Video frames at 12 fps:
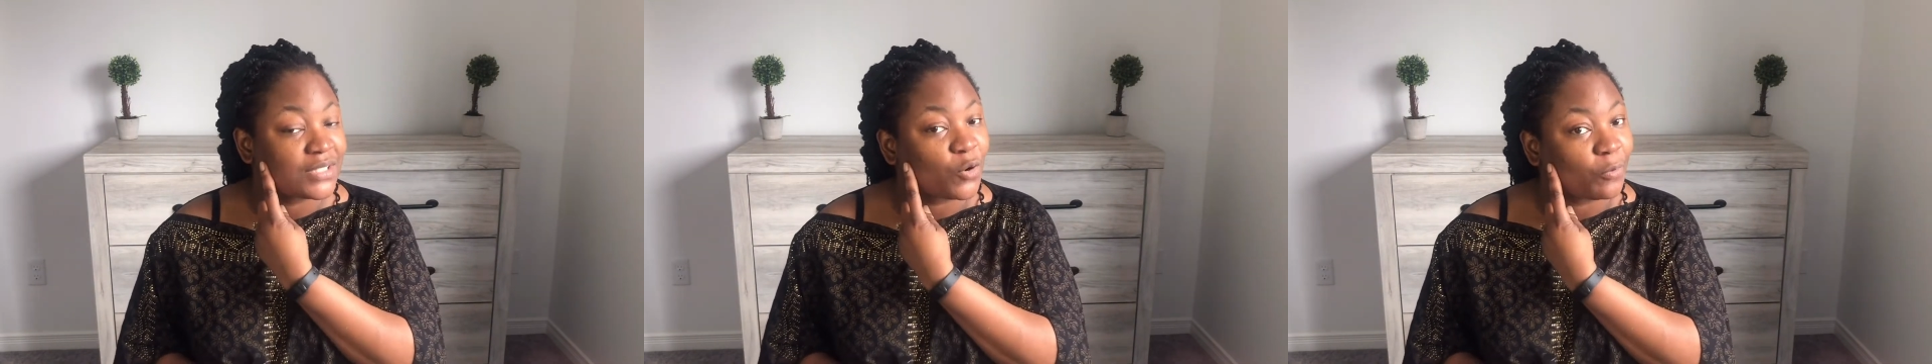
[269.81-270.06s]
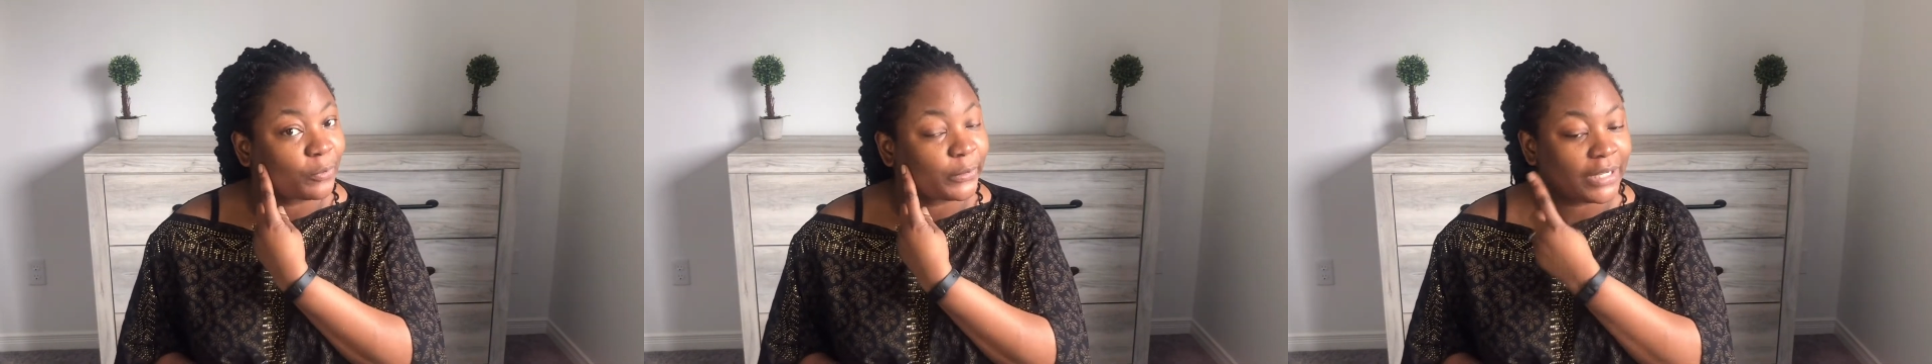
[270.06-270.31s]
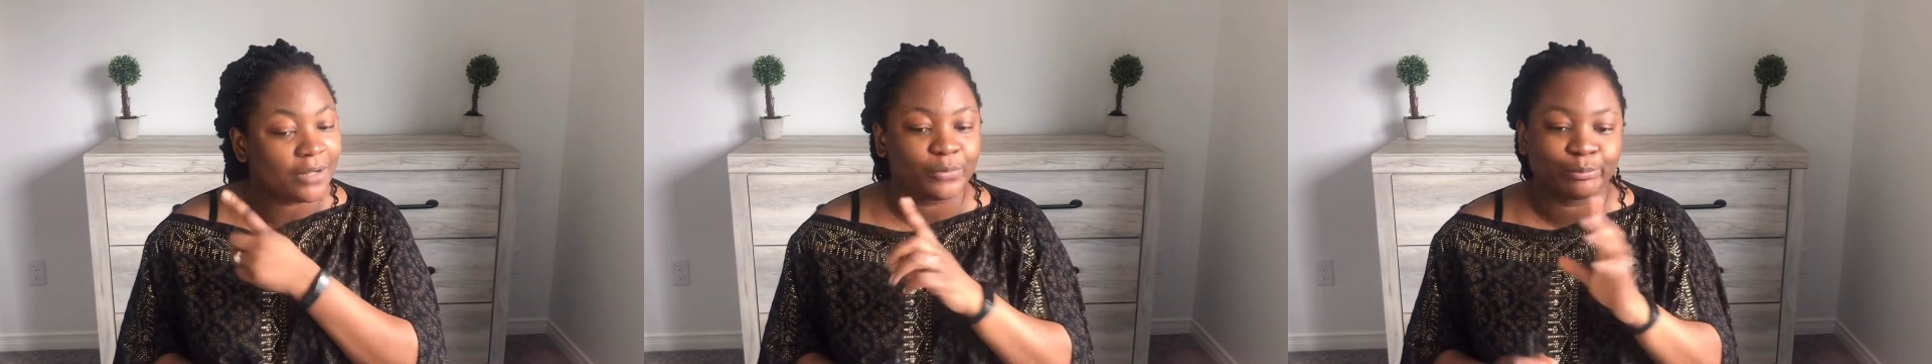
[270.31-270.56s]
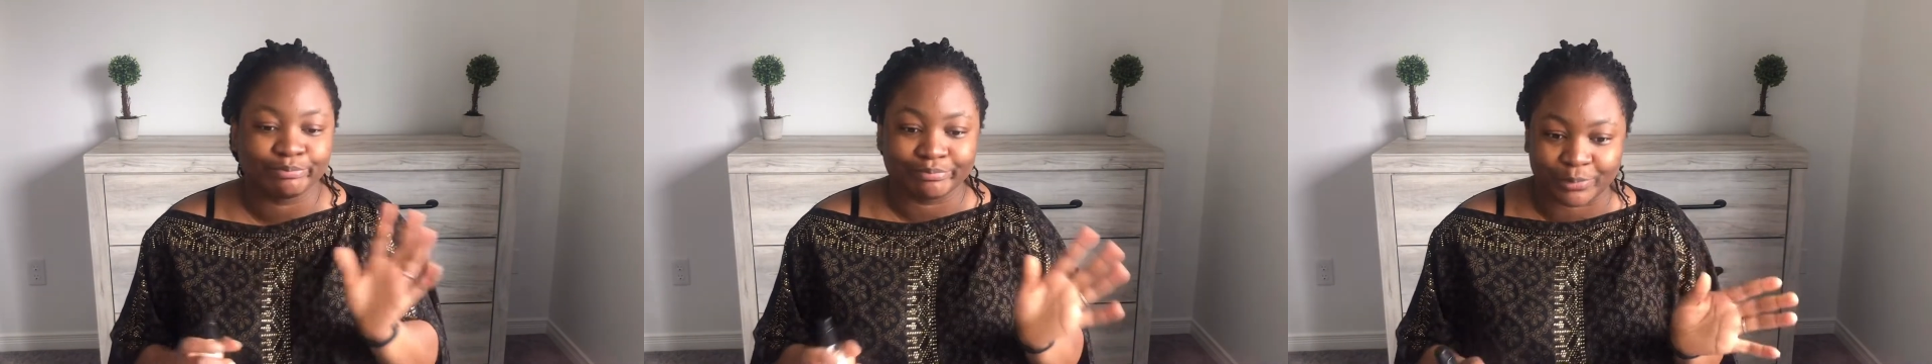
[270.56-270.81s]
hormonal,
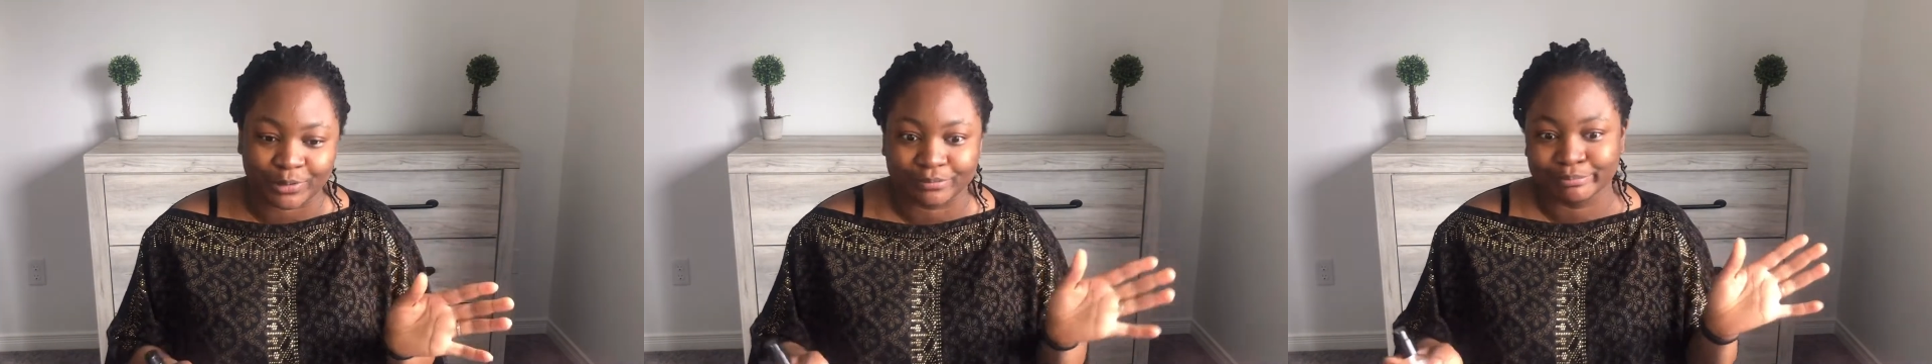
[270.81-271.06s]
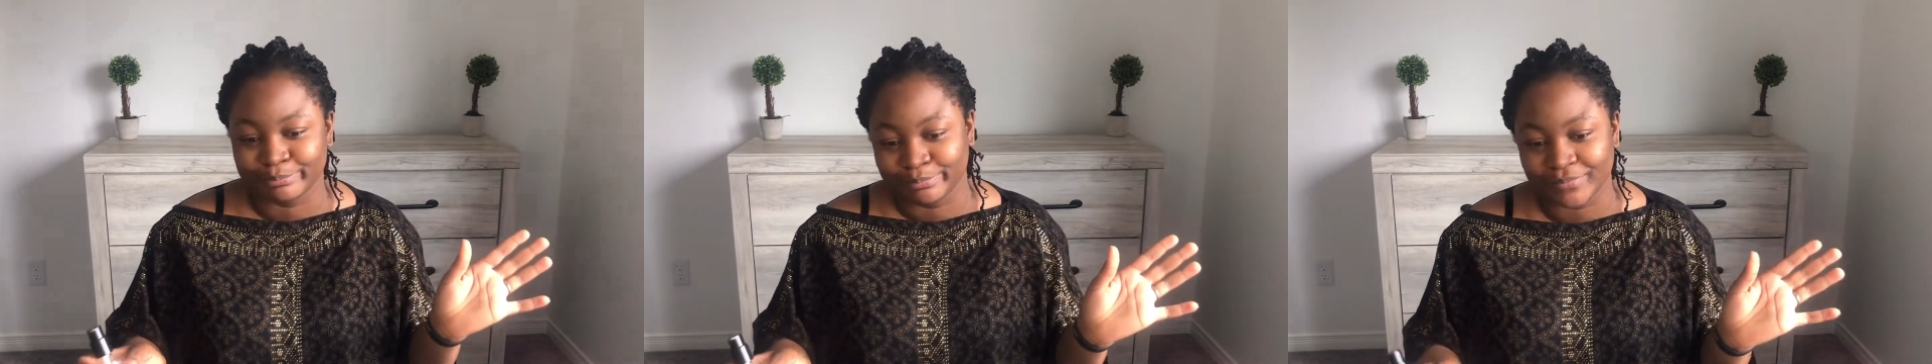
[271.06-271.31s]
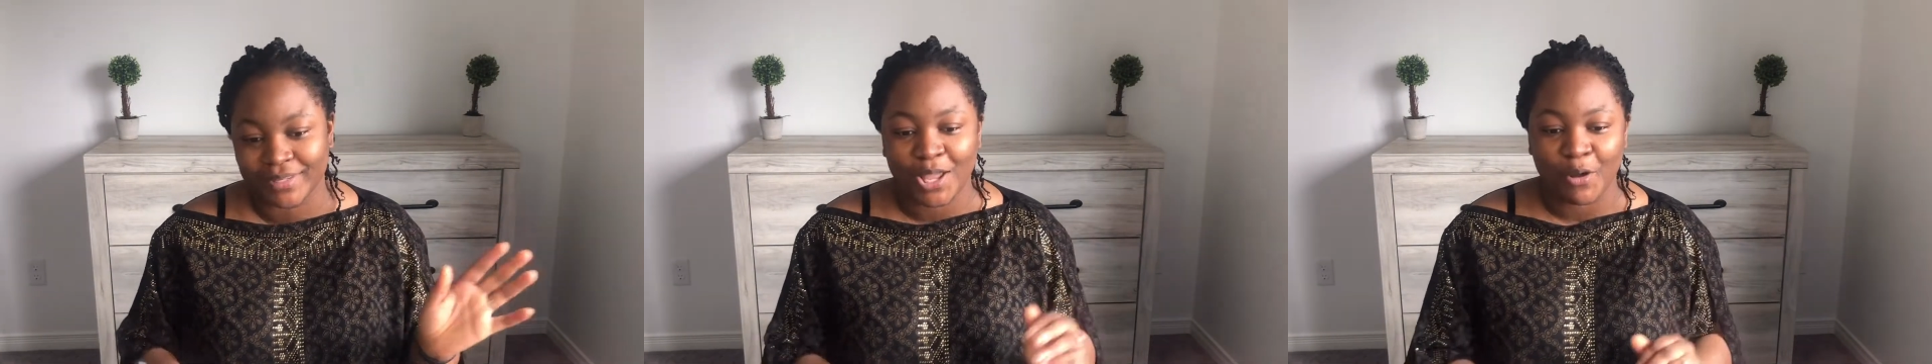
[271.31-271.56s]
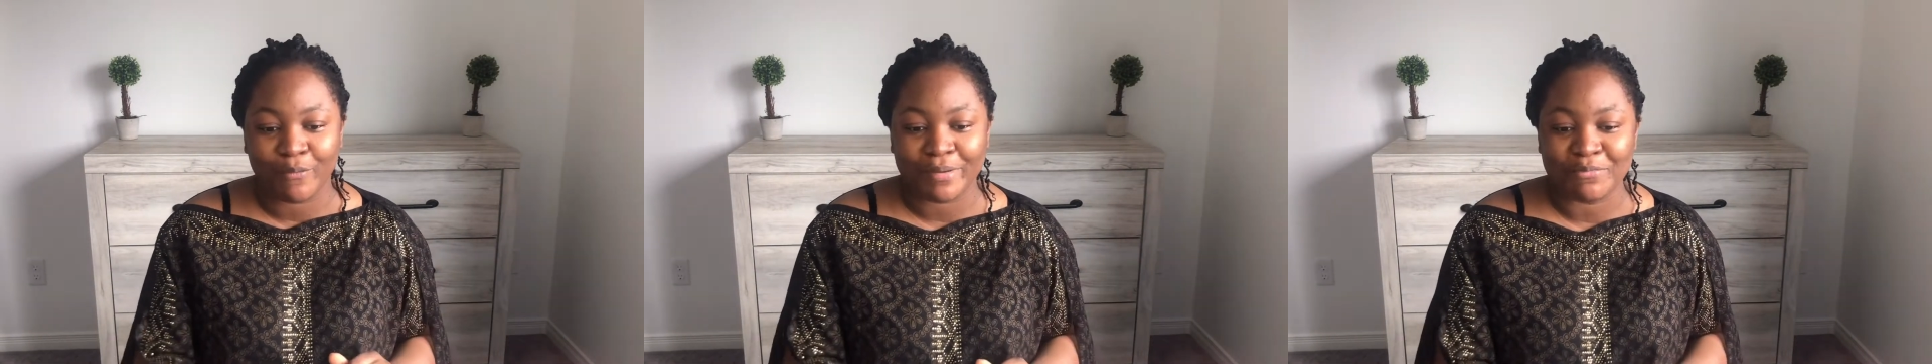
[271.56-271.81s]
but
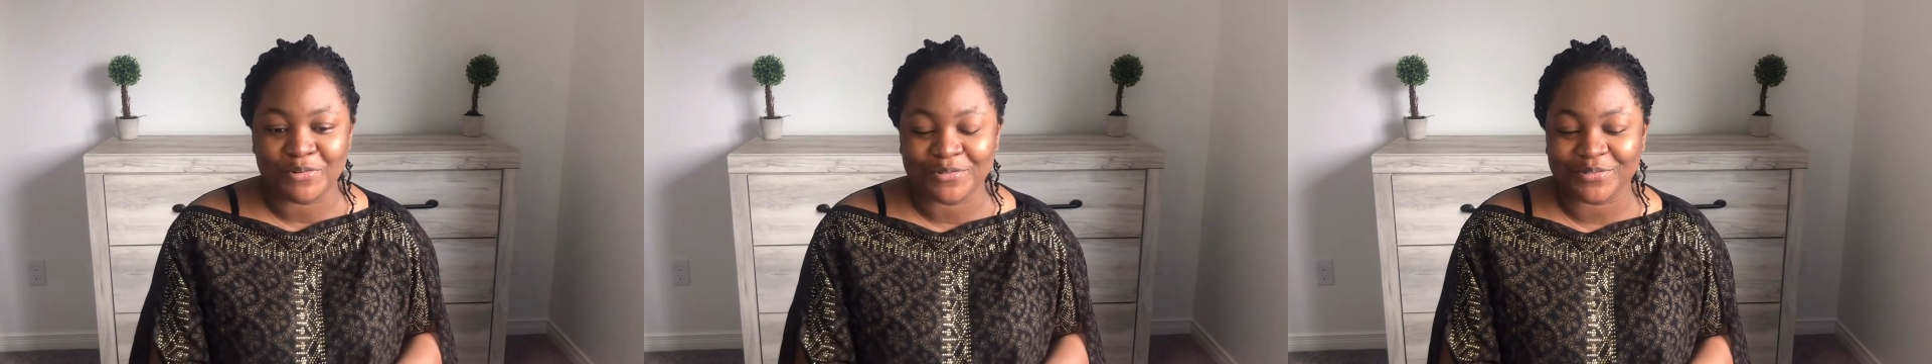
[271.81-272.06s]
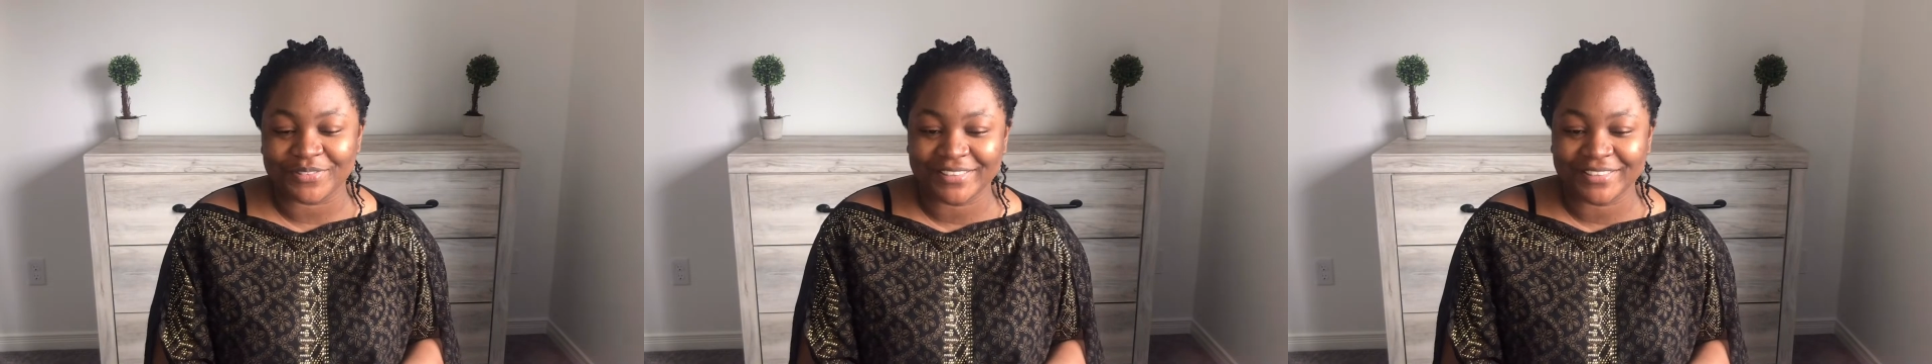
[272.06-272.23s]
we move.